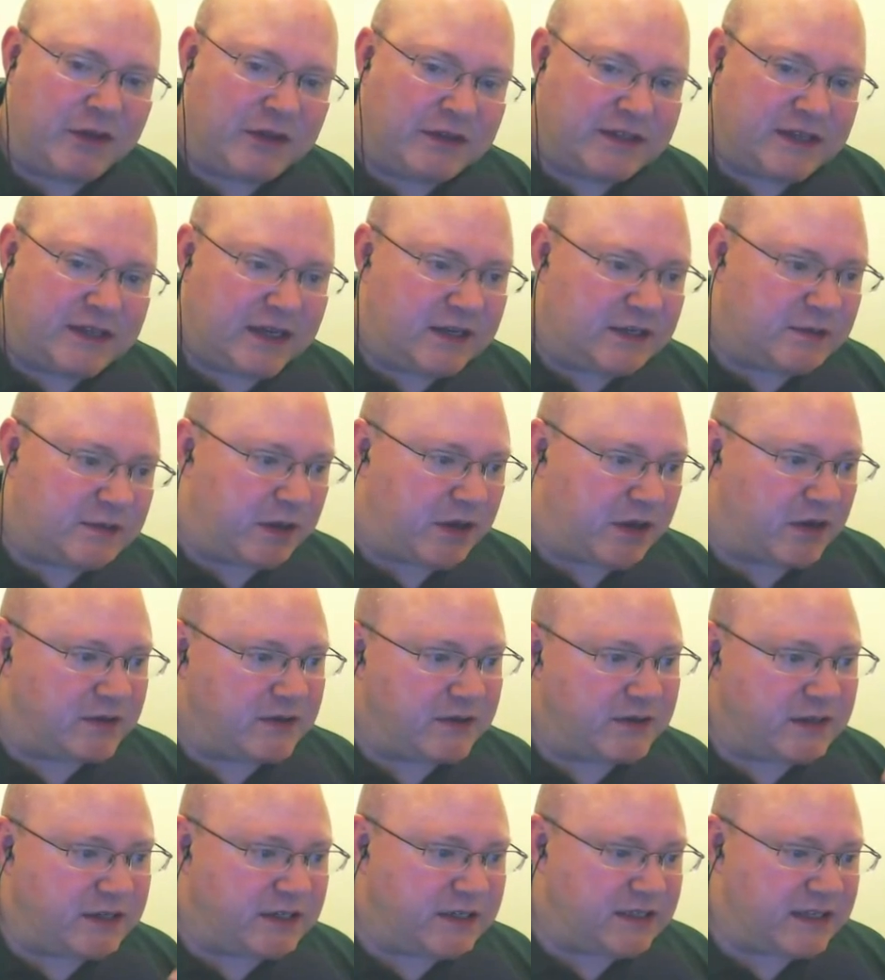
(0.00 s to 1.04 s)
they're saying is because of
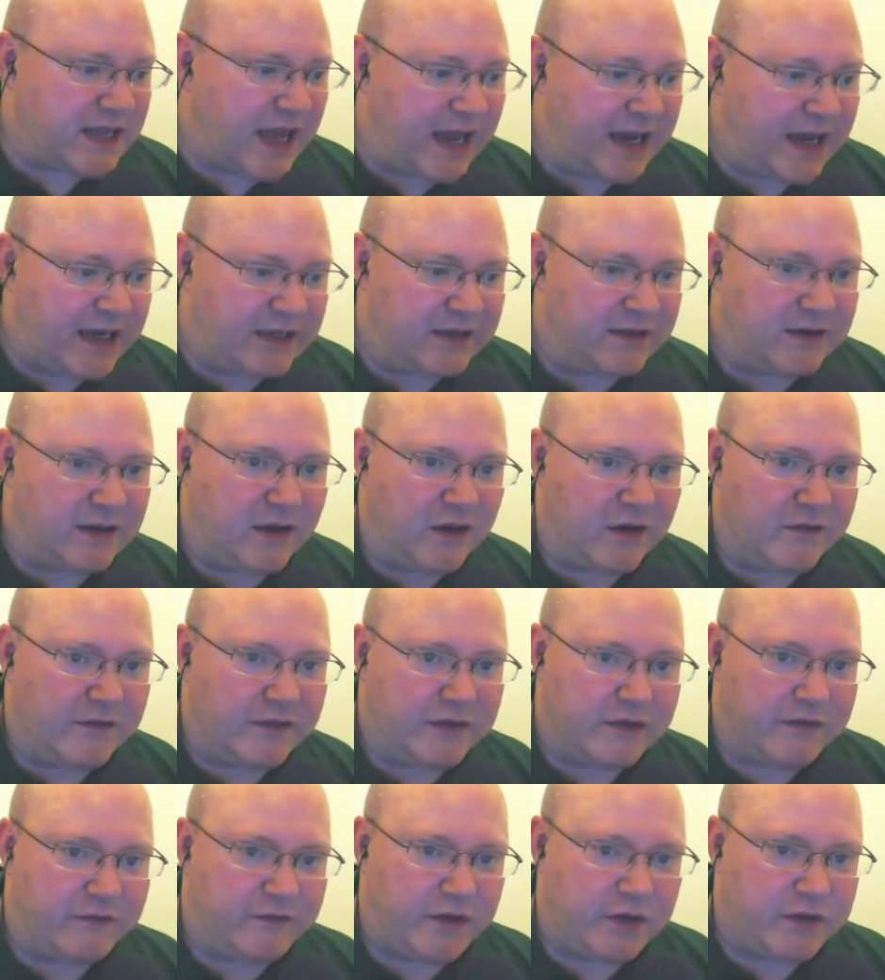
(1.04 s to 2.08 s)
the design of
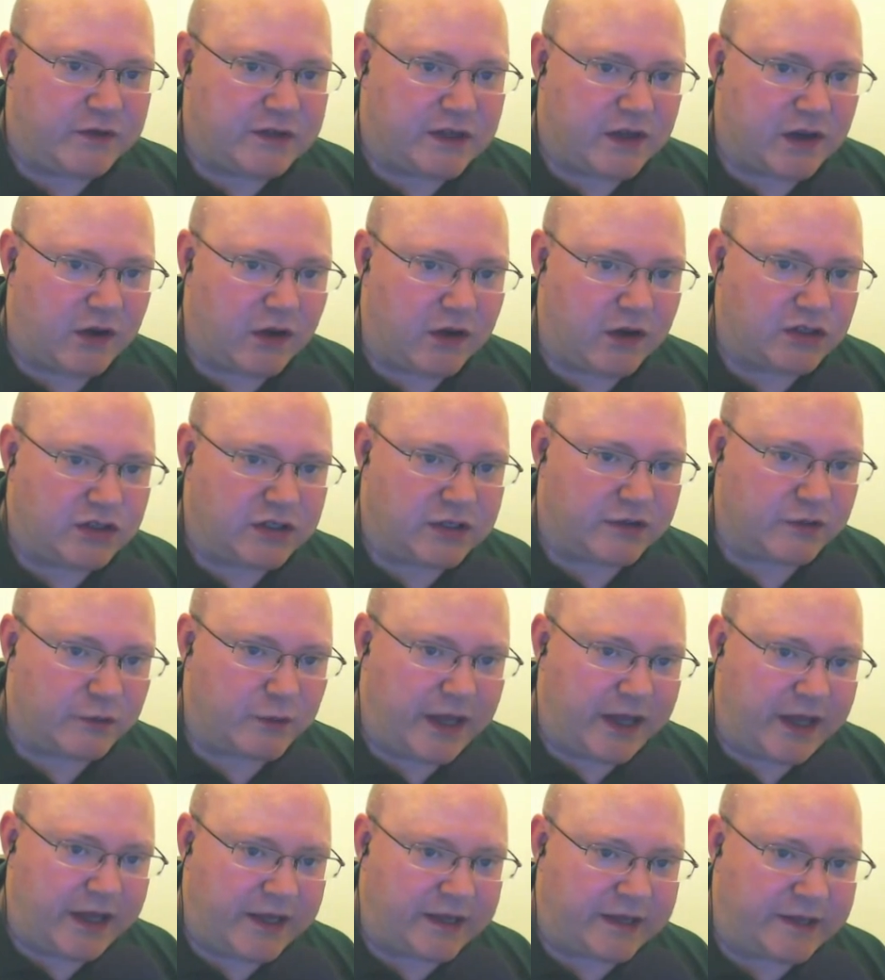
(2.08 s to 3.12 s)
the fuselage and the
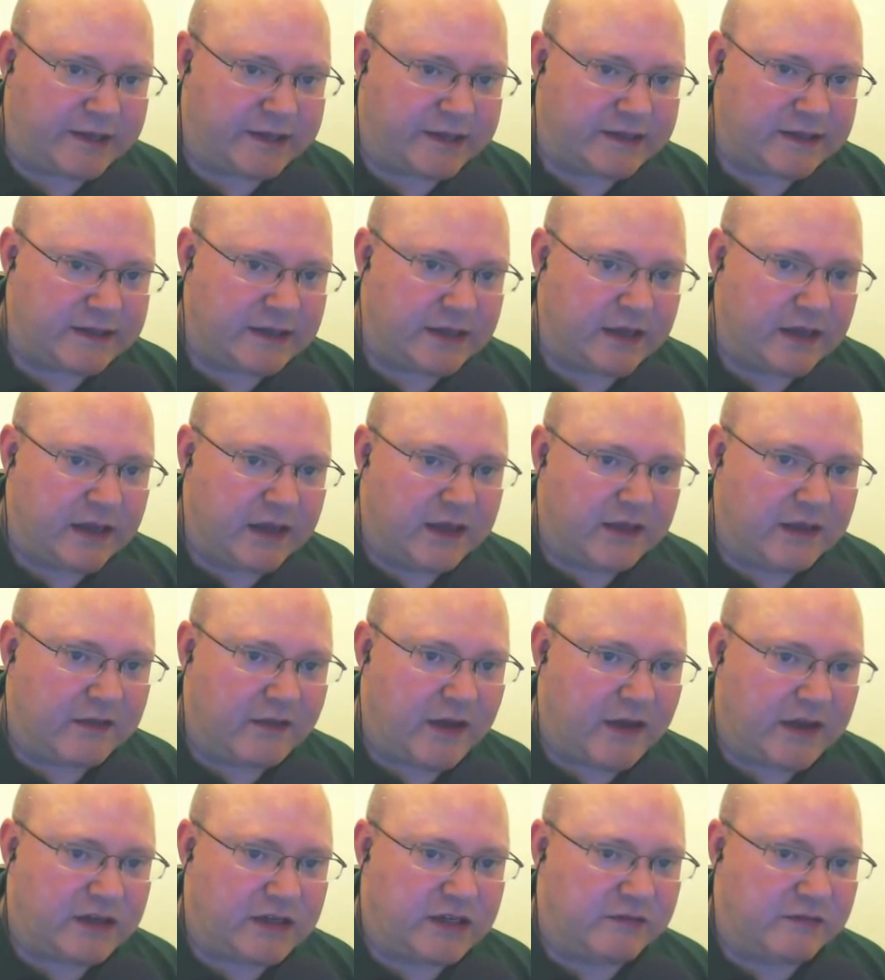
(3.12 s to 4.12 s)
wings, they've actually